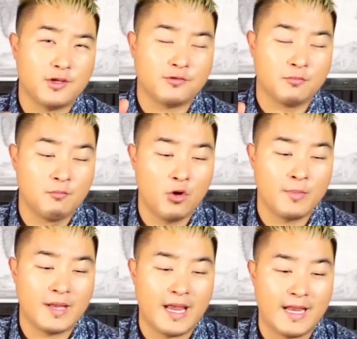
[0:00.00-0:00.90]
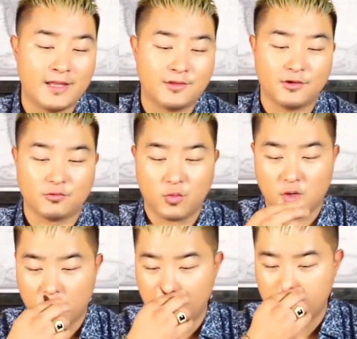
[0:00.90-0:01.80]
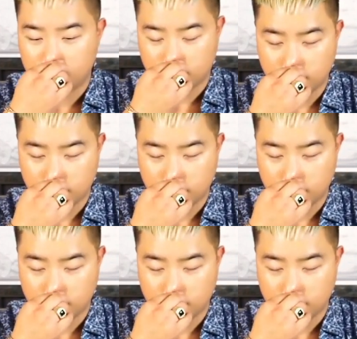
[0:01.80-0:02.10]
into this moment and into this word,